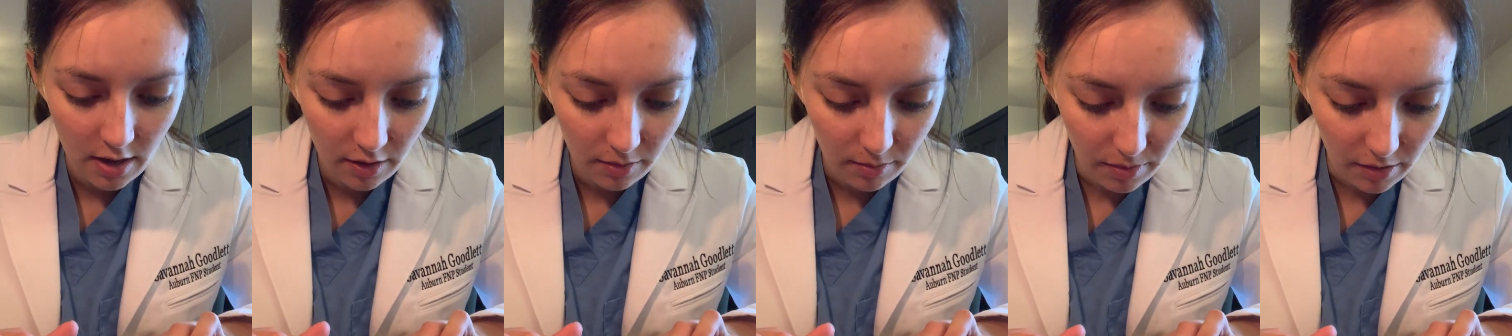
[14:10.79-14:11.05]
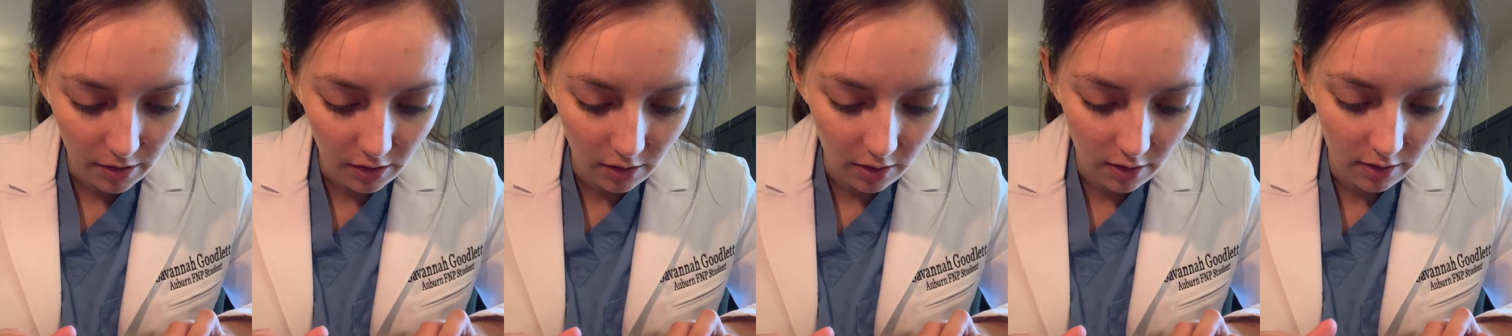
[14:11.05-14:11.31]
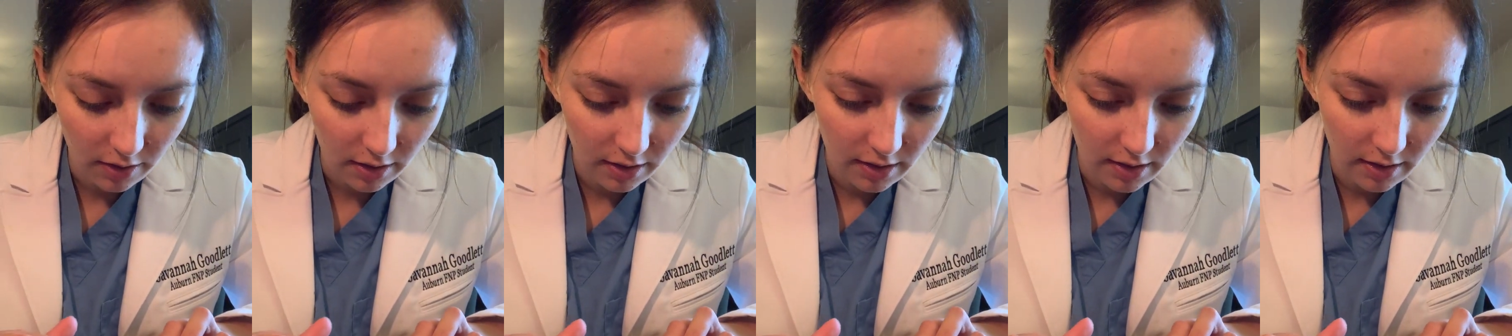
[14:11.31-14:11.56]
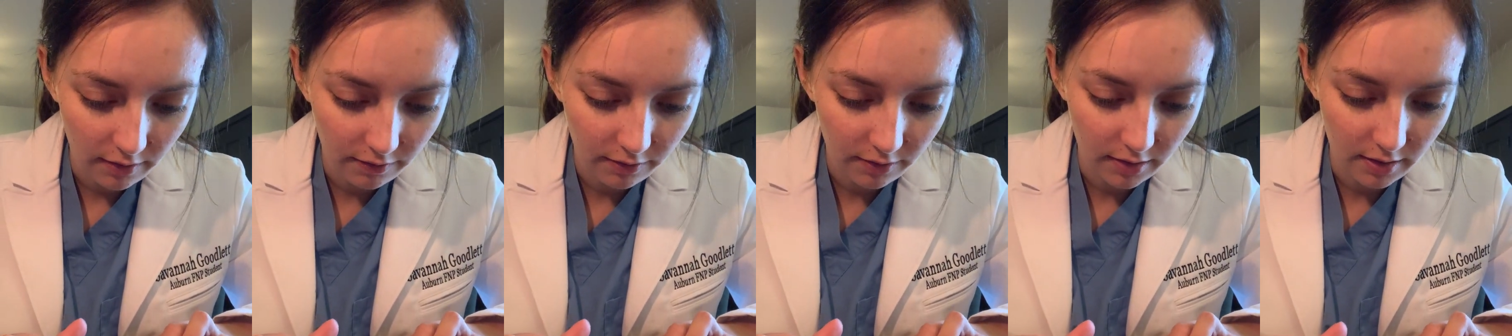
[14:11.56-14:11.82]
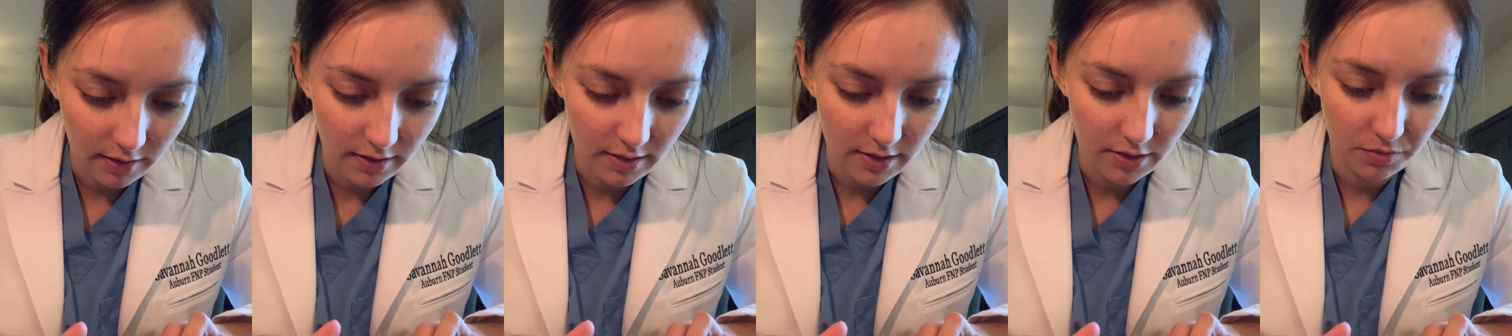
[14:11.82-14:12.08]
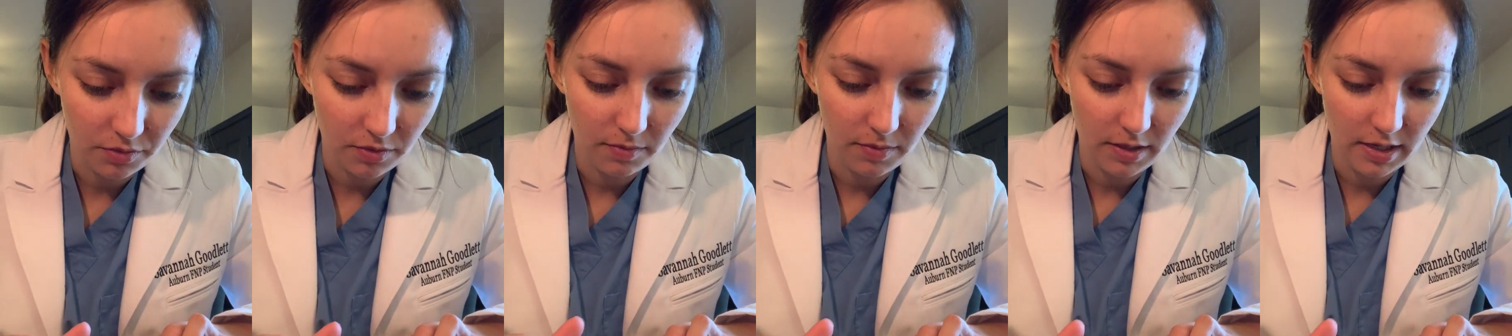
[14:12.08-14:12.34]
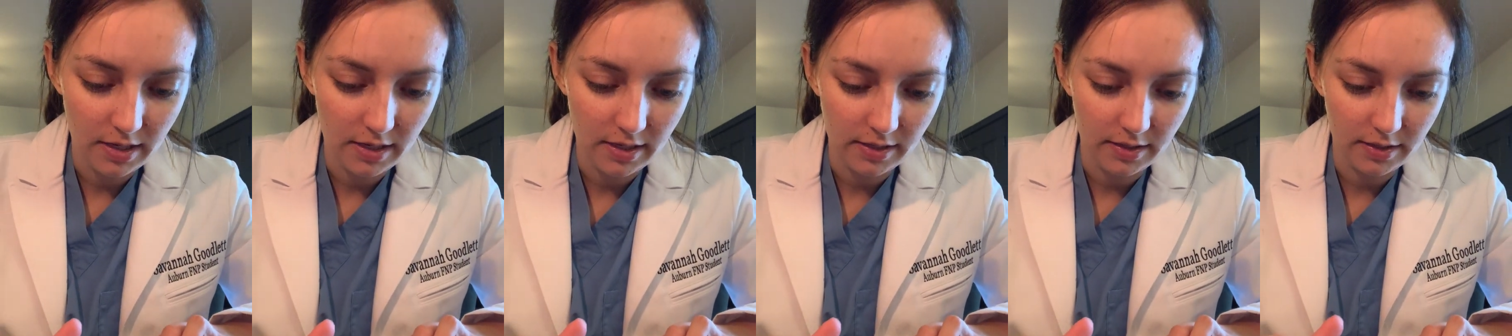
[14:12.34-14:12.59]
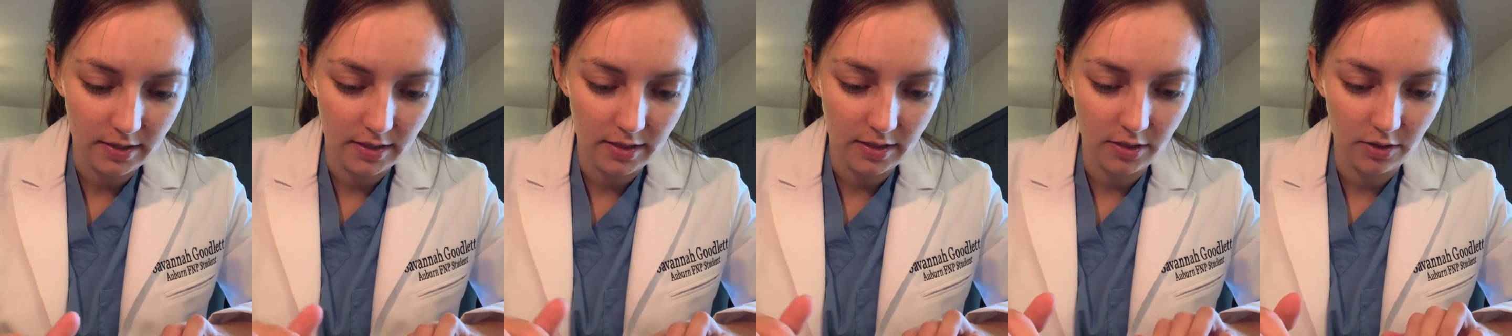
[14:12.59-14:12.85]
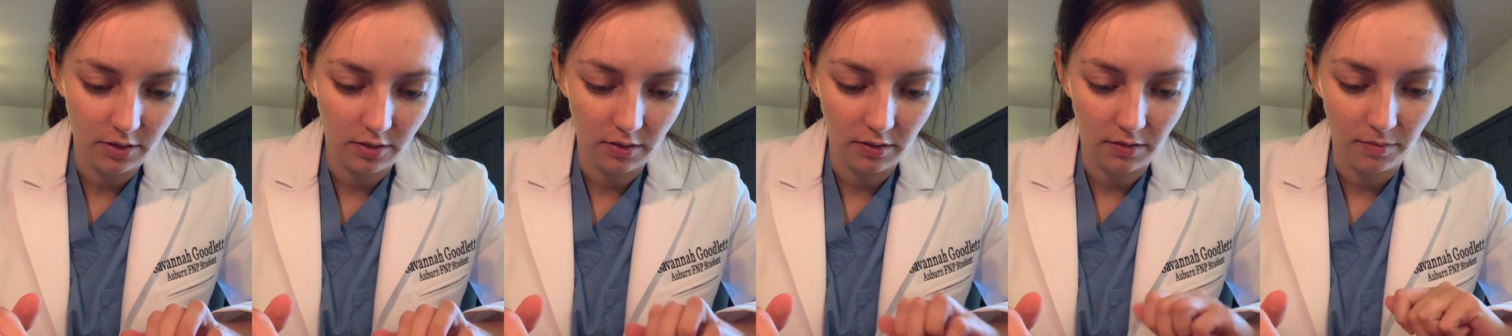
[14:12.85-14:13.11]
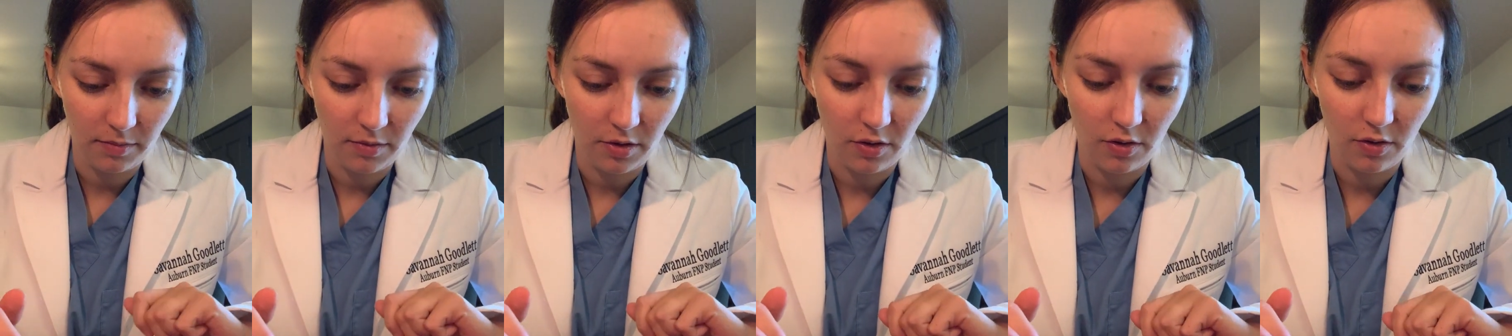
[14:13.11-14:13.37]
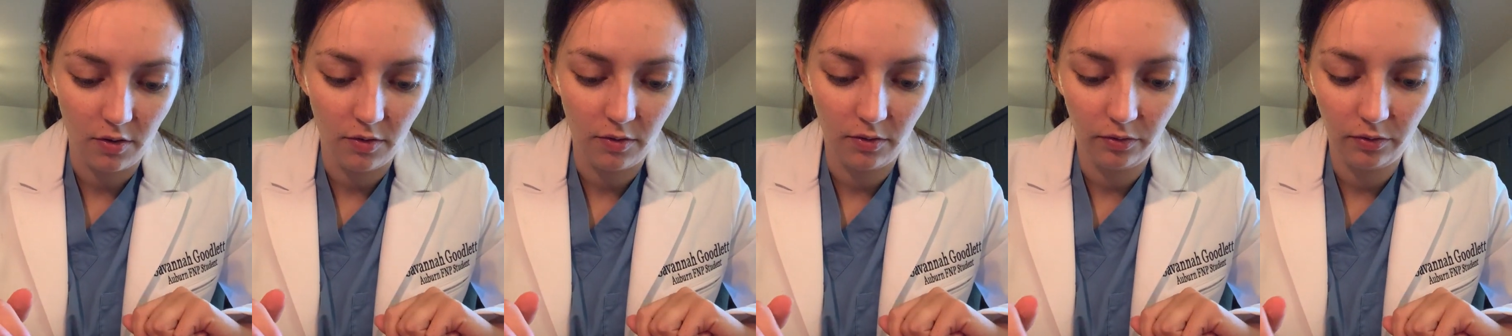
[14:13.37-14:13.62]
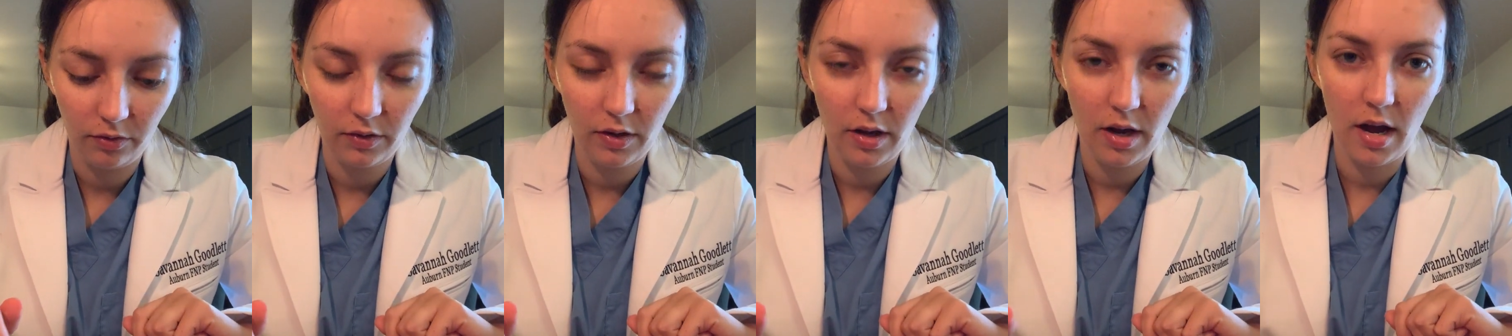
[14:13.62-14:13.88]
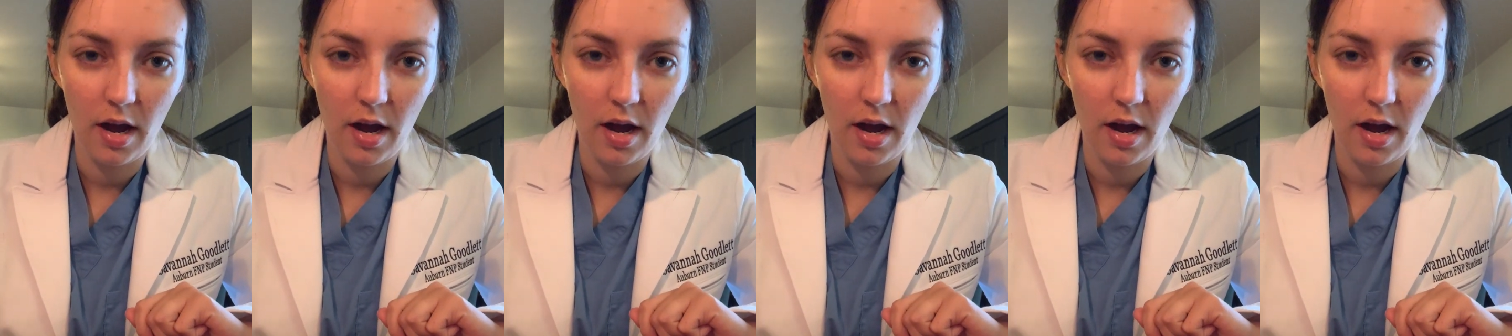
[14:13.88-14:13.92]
but long enough that these would be easy to remove.